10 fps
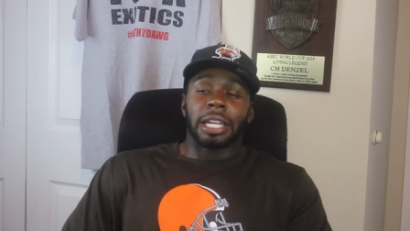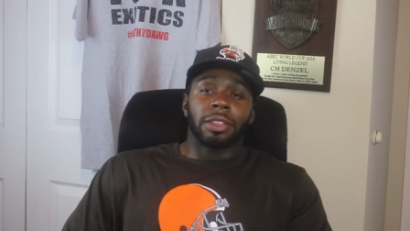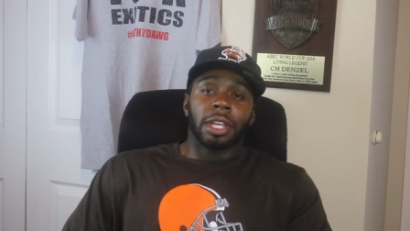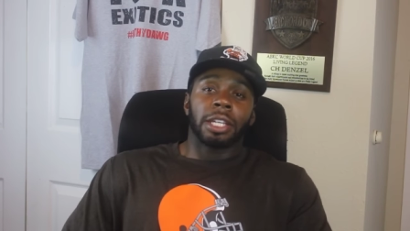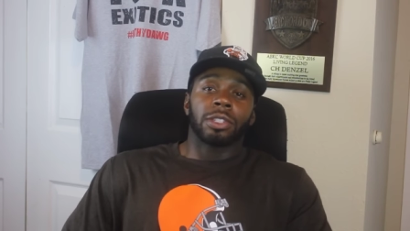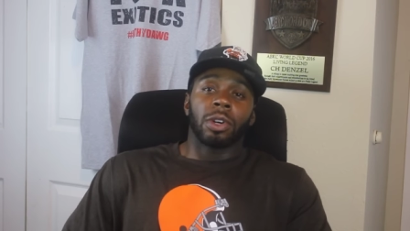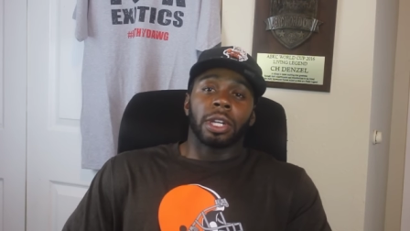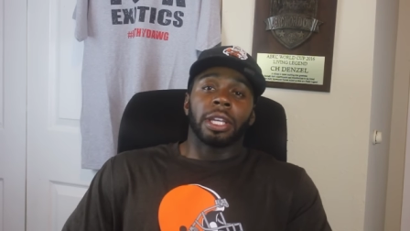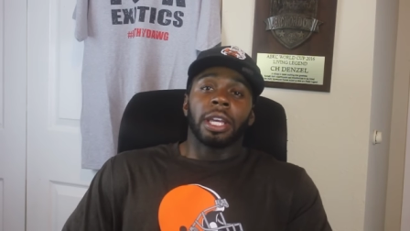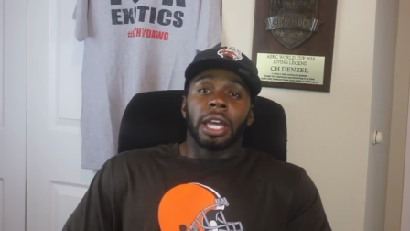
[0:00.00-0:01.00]
of things on
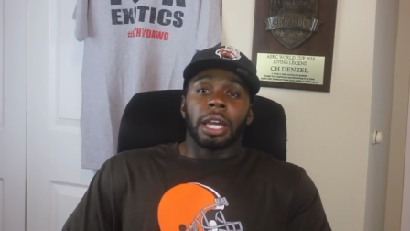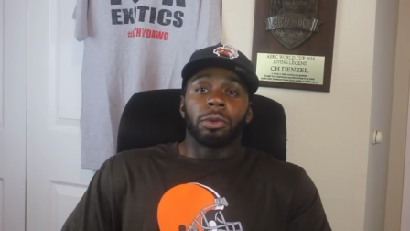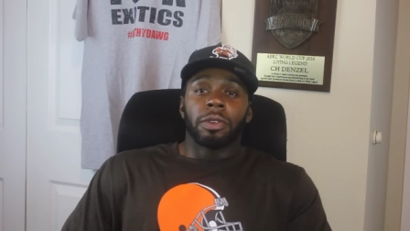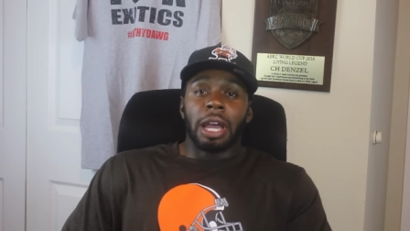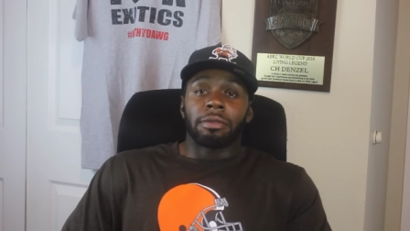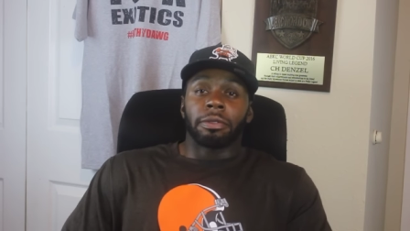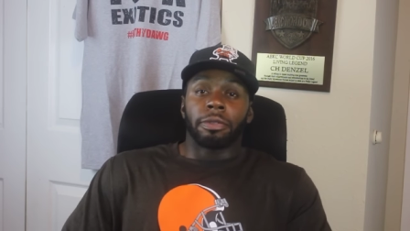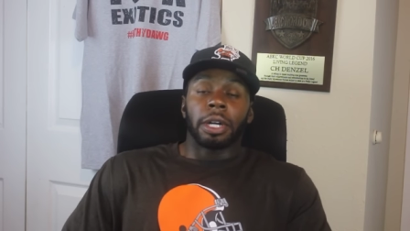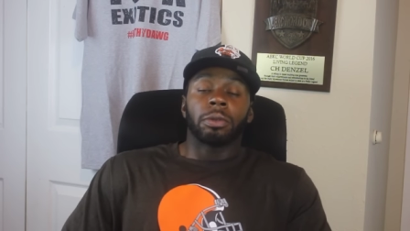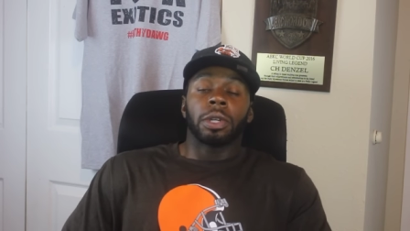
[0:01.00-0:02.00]
it and we're having
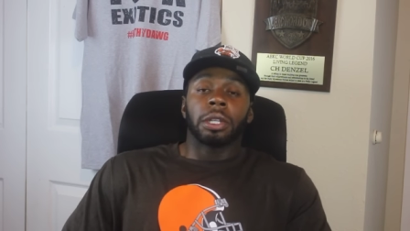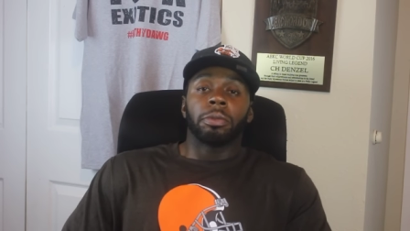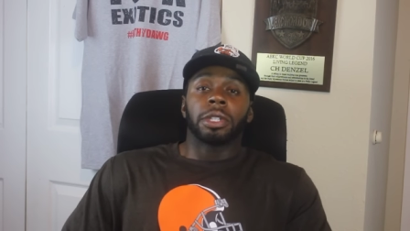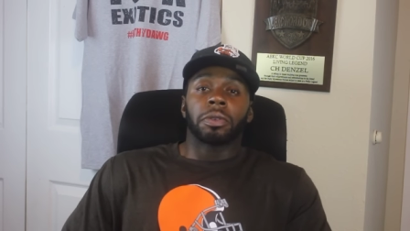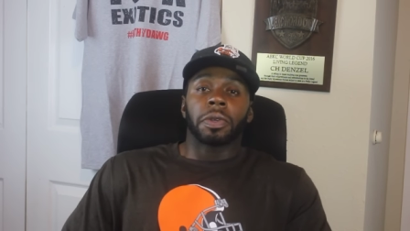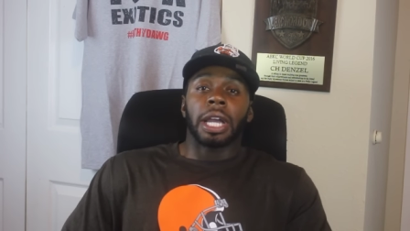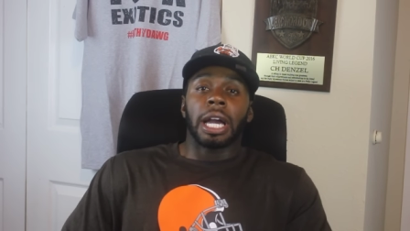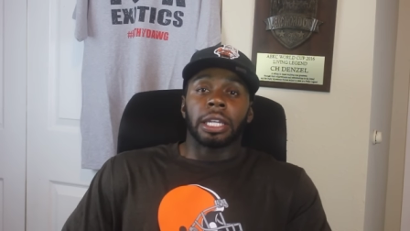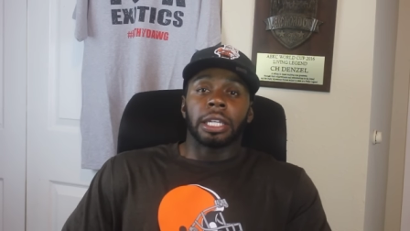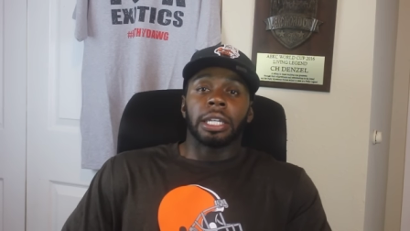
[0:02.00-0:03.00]
fun with it but the
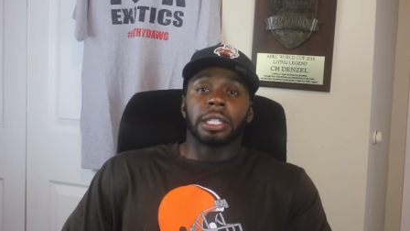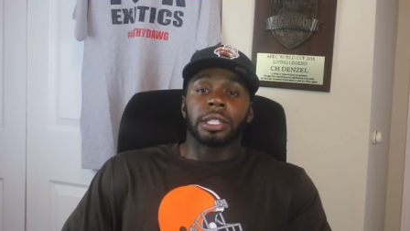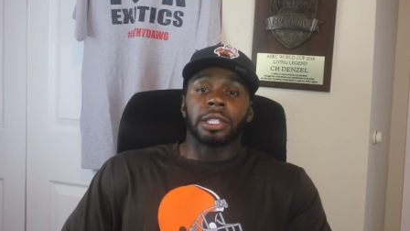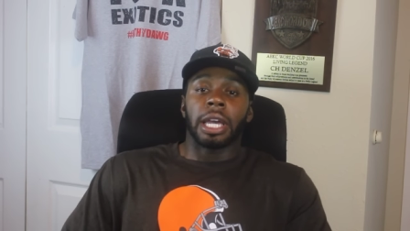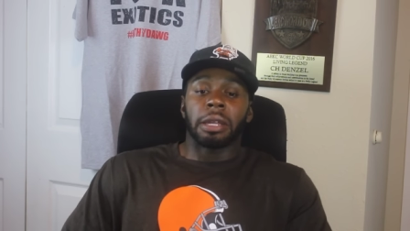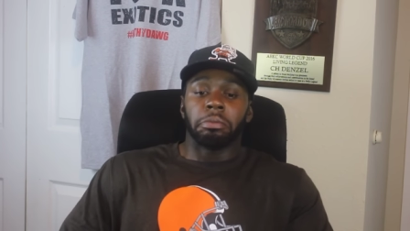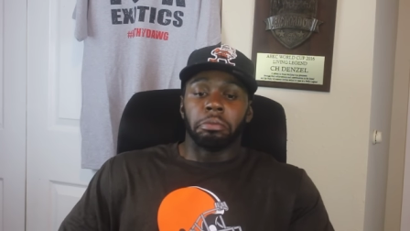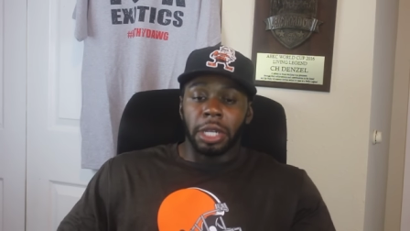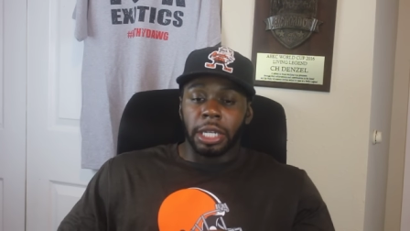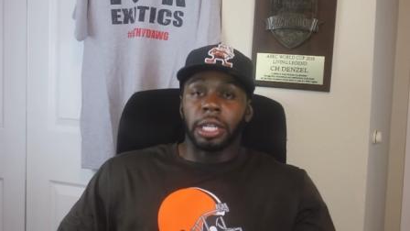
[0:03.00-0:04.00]
reality is is that
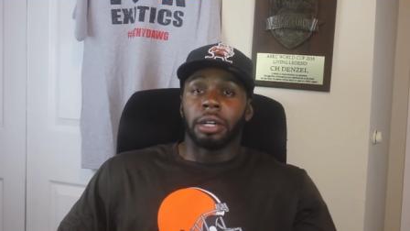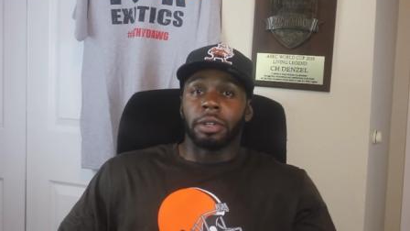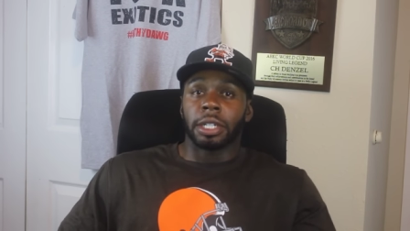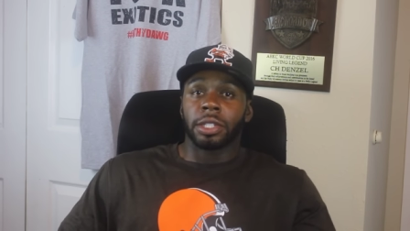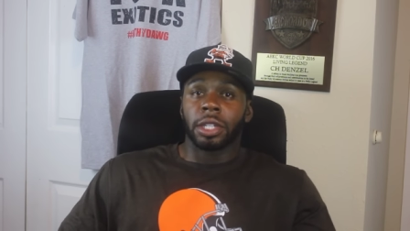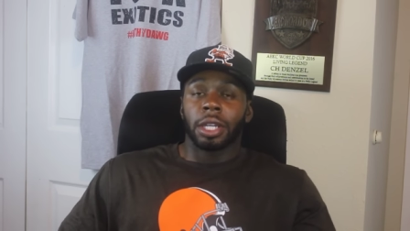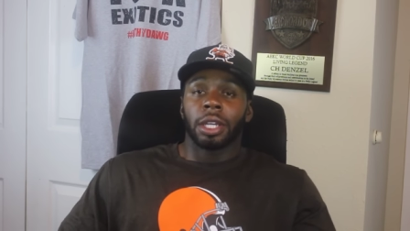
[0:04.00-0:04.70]
many of us